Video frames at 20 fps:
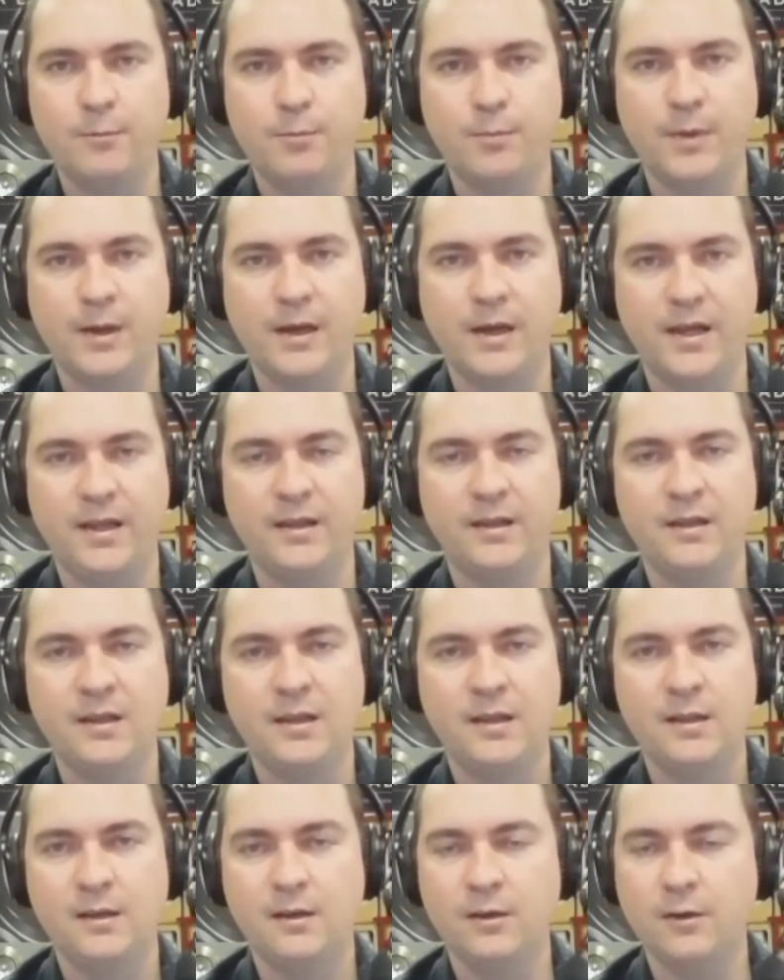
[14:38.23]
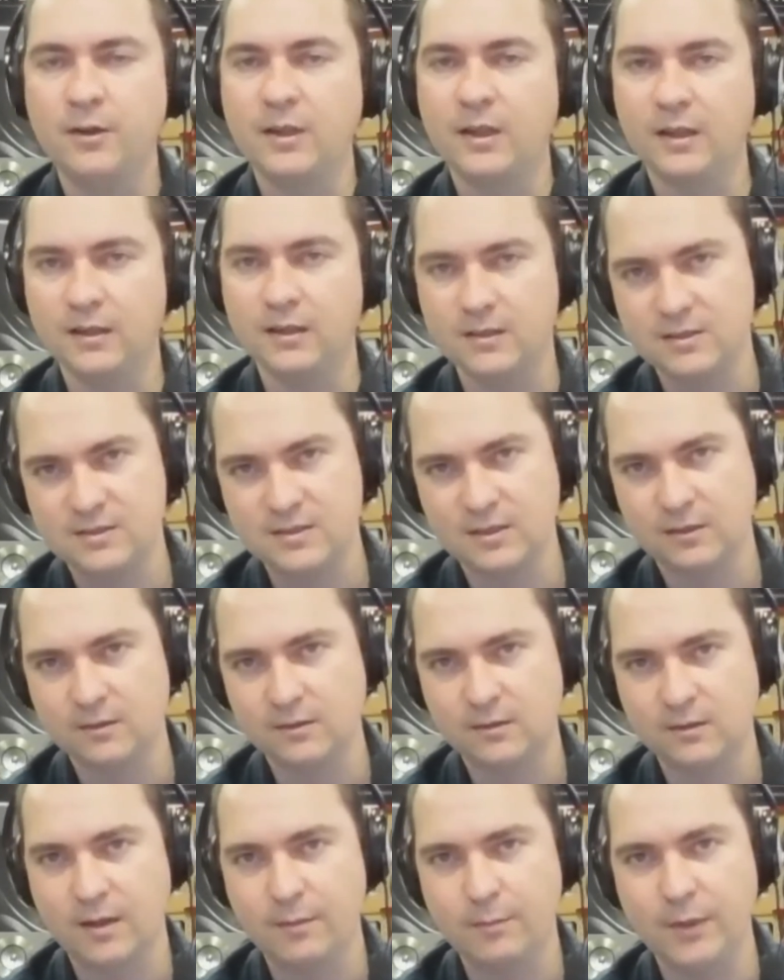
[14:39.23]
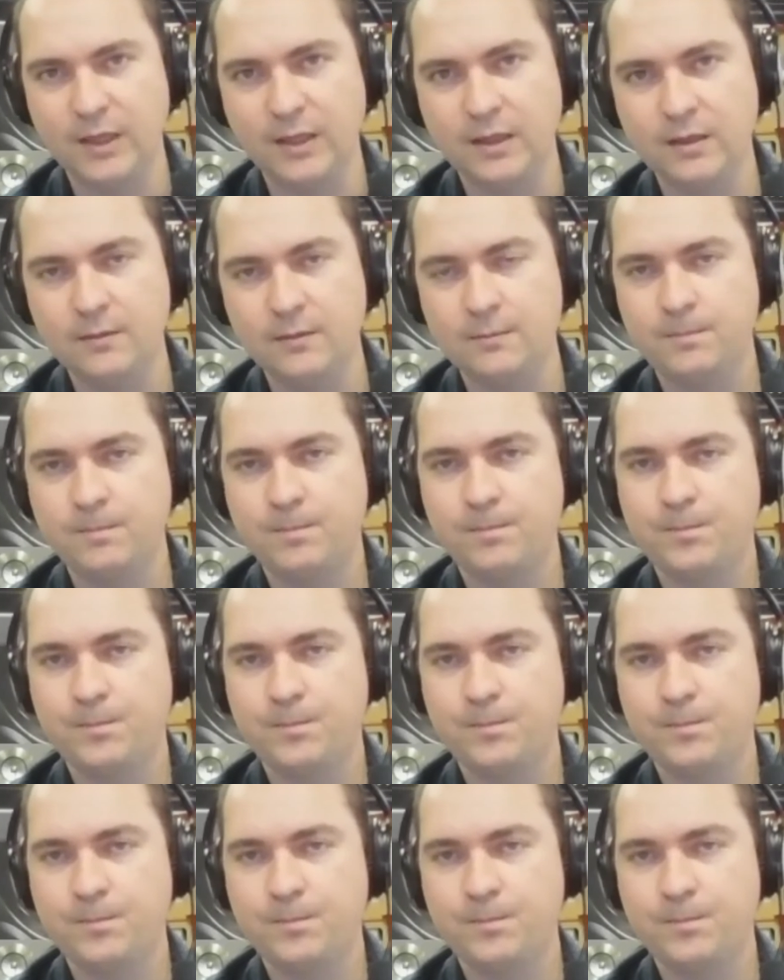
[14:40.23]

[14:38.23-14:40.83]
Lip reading: by looking at the signal coming in,